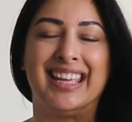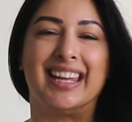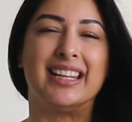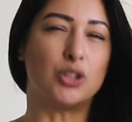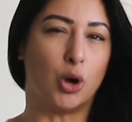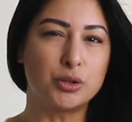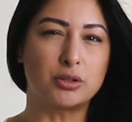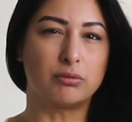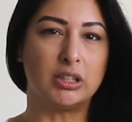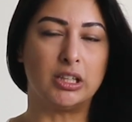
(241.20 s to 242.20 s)
Yet it's
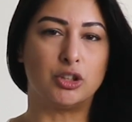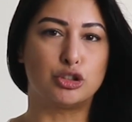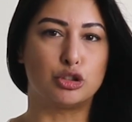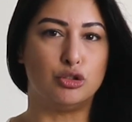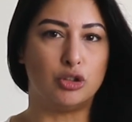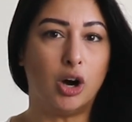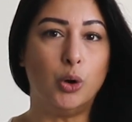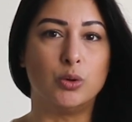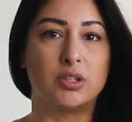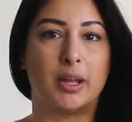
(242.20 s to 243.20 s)
also really good to
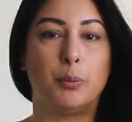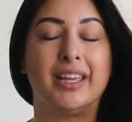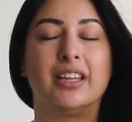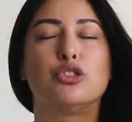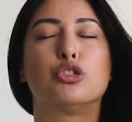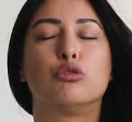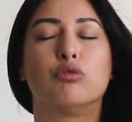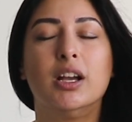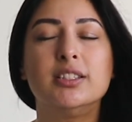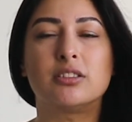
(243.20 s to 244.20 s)
note that we can
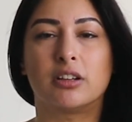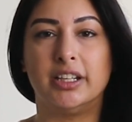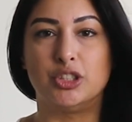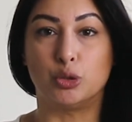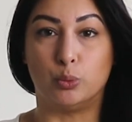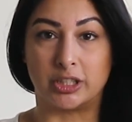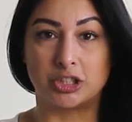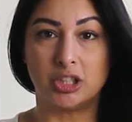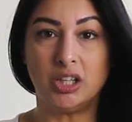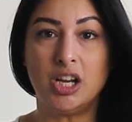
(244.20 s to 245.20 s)
trust our
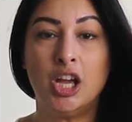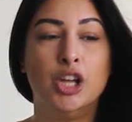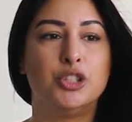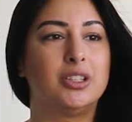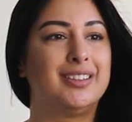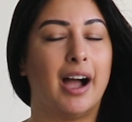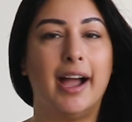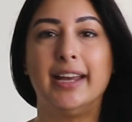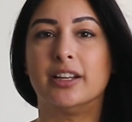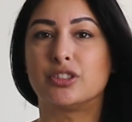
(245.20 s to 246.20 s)
intuition to
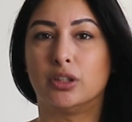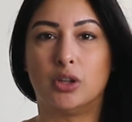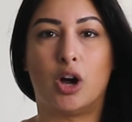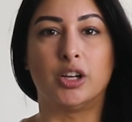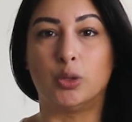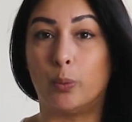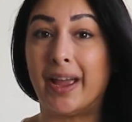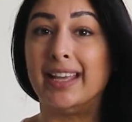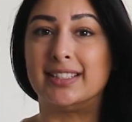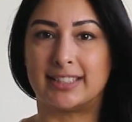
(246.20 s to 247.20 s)
guide us along the
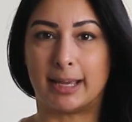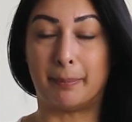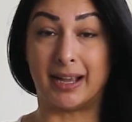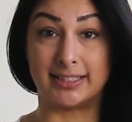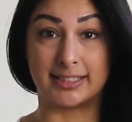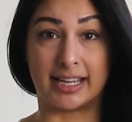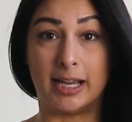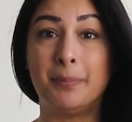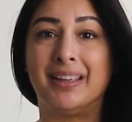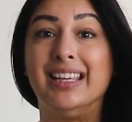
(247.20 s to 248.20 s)
way, step by
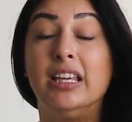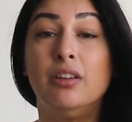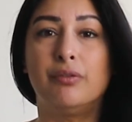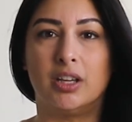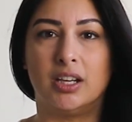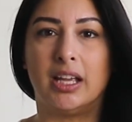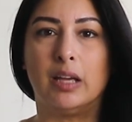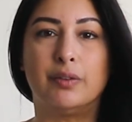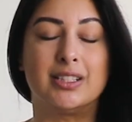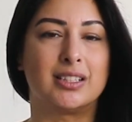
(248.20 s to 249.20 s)
step, even
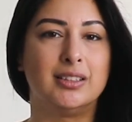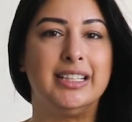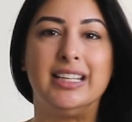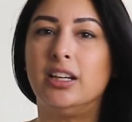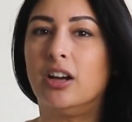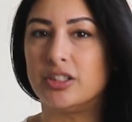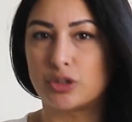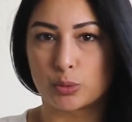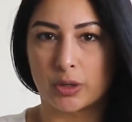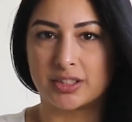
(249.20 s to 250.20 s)
if it's leading
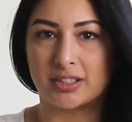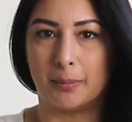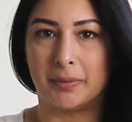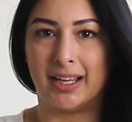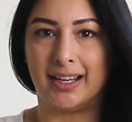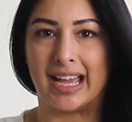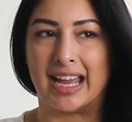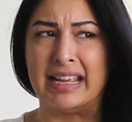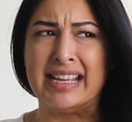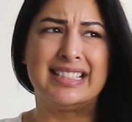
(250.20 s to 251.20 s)
us towards something
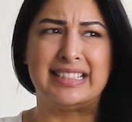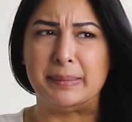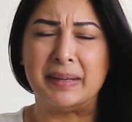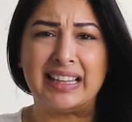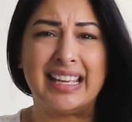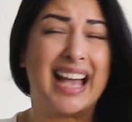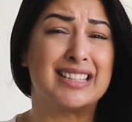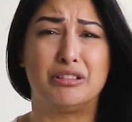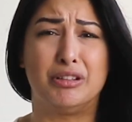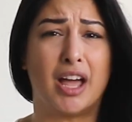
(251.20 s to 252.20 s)
that seemingly
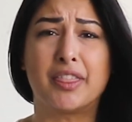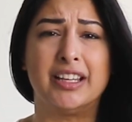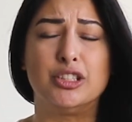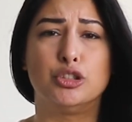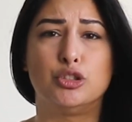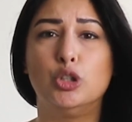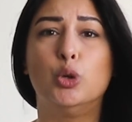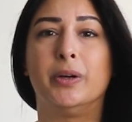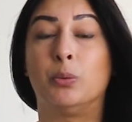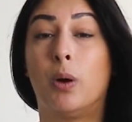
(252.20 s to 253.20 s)
has nothing to
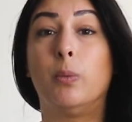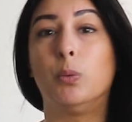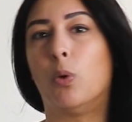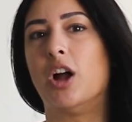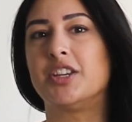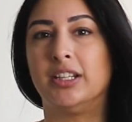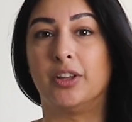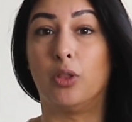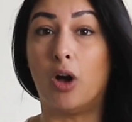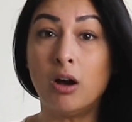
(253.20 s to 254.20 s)
do with what we want in
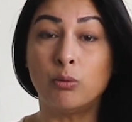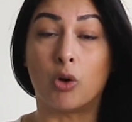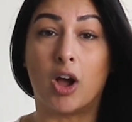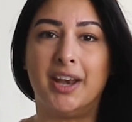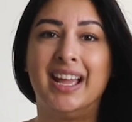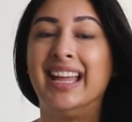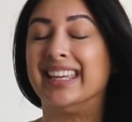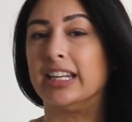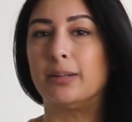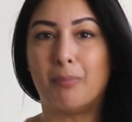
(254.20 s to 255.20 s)
the long run,
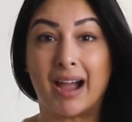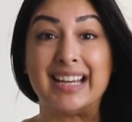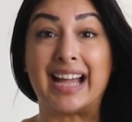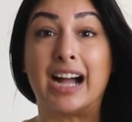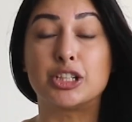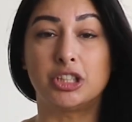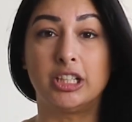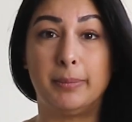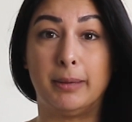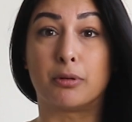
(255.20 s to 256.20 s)
yet it might
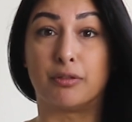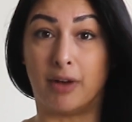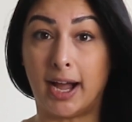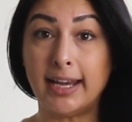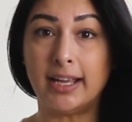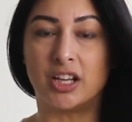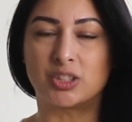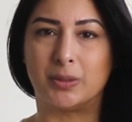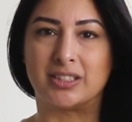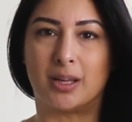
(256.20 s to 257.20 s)
actually be providing
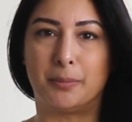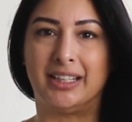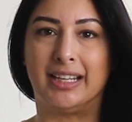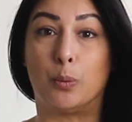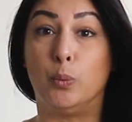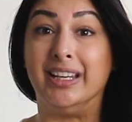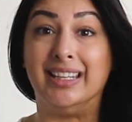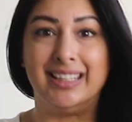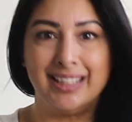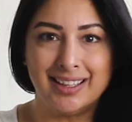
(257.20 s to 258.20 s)
us with something that we
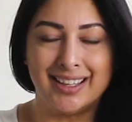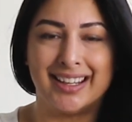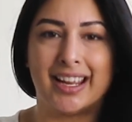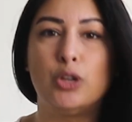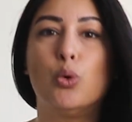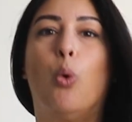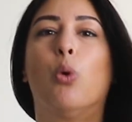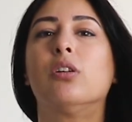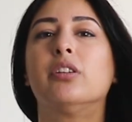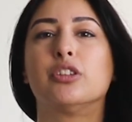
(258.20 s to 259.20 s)
need in
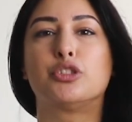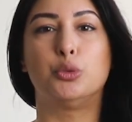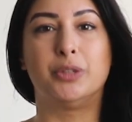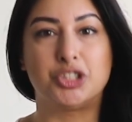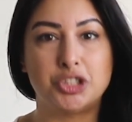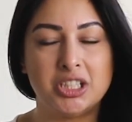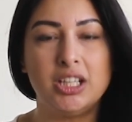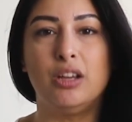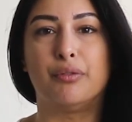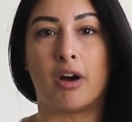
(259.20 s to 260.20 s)
order to
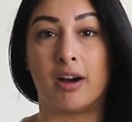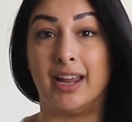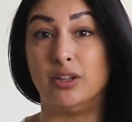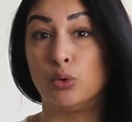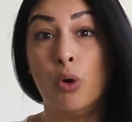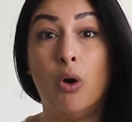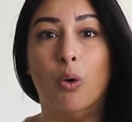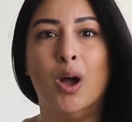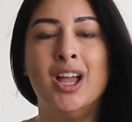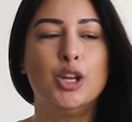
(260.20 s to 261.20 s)
achieve our end
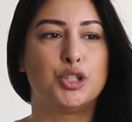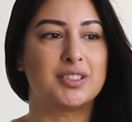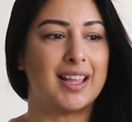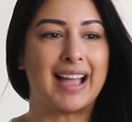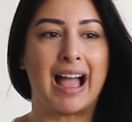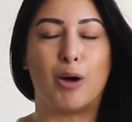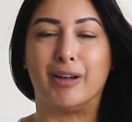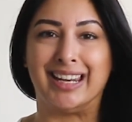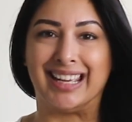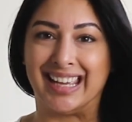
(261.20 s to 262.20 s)
goal. Just like
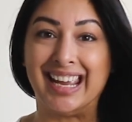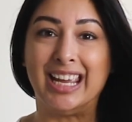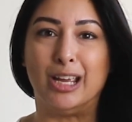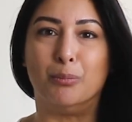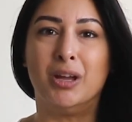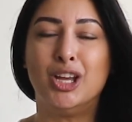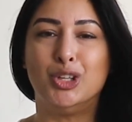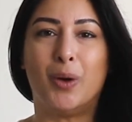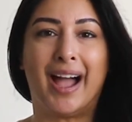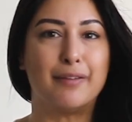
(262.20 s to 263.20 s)
how in a game,
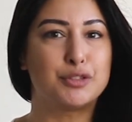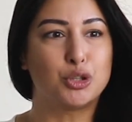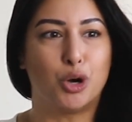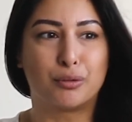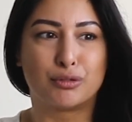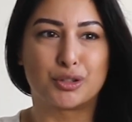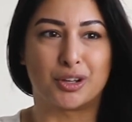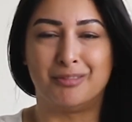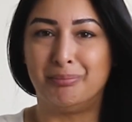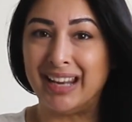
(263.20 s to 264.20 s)
you have to go through
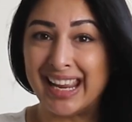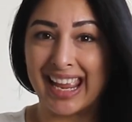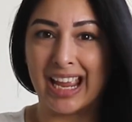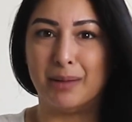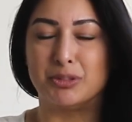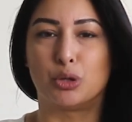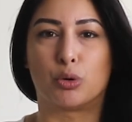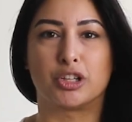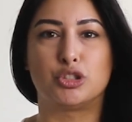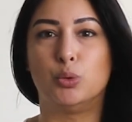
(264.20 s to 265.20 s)
certain mini games in
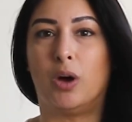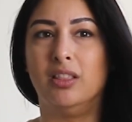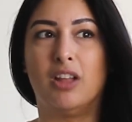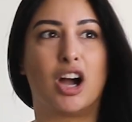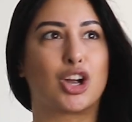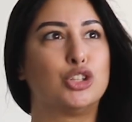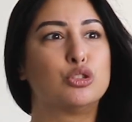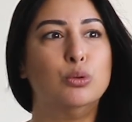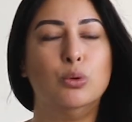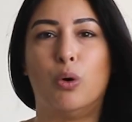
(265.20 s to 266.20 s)
order to unlock a
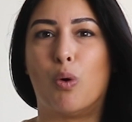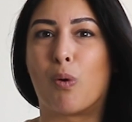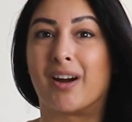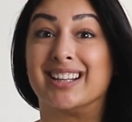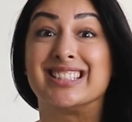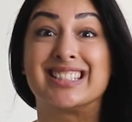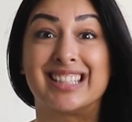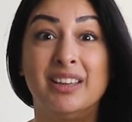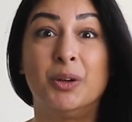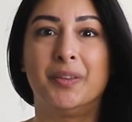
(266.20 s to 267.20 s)
tool or a
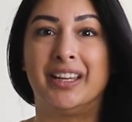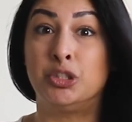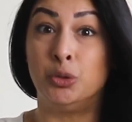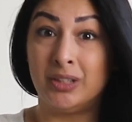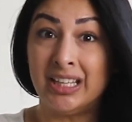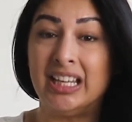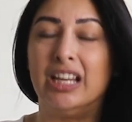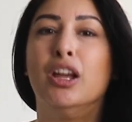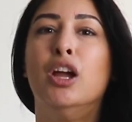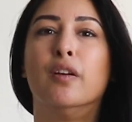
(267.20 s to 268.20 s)
skill that you
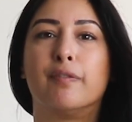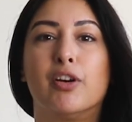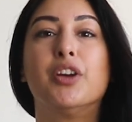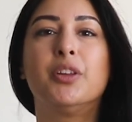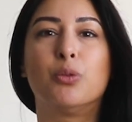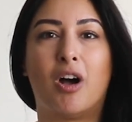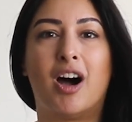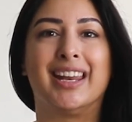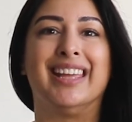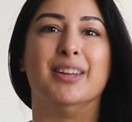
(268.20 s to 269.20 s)
need further
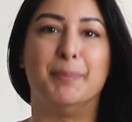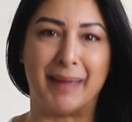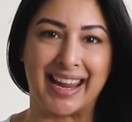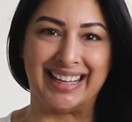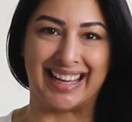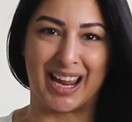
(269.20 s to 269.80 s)
on in the main